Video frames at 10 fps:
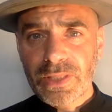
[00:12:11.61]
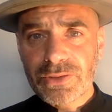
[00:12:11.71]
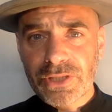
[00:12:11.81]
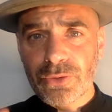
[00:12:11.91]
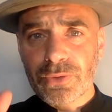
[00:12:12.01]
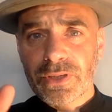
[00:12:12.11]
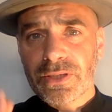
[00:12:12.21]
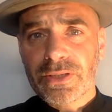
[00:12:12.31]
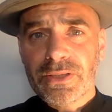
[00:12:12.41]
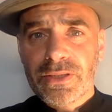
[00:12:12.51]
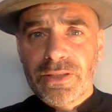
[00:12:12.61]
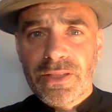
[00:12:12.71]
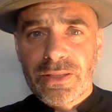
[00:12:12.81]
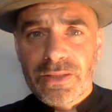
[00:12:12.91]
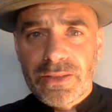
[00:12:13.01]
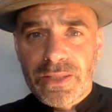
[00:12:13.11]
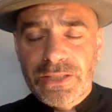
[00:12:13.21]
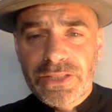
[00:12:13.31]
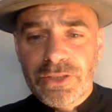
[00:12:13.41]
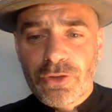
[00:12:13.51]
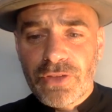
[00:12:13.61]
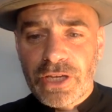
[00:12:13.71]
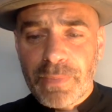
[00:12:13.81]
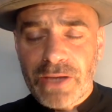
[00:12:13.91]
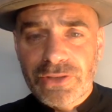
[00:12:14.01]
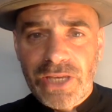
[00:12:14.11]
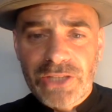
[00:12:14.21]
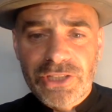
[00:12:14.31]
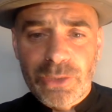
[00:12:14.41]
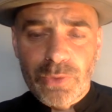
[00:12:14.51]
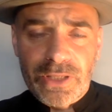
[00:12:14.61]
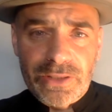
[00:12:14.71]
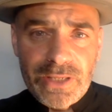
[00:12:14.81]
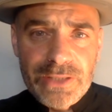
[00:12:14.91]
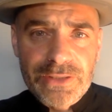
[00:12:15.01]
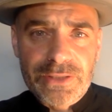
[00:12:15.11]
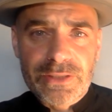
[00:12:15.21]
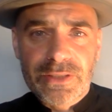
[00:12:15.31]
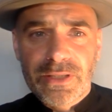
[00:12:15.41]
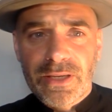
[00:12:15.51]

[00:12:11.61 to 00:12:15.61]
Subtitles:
So that's a little thing about testing within this.